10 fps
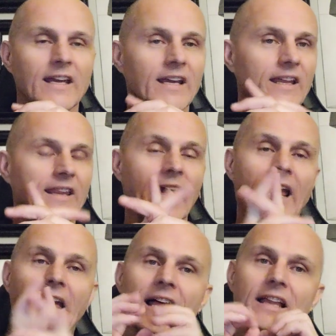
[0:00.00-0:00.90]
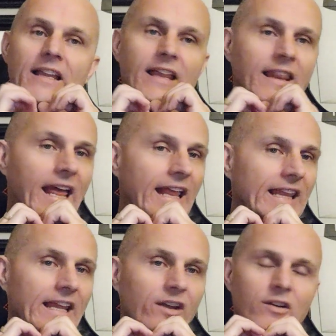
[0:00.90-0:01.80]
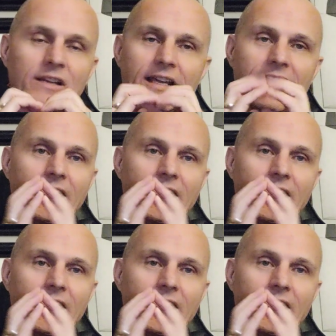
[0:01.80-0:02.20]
They, they literally,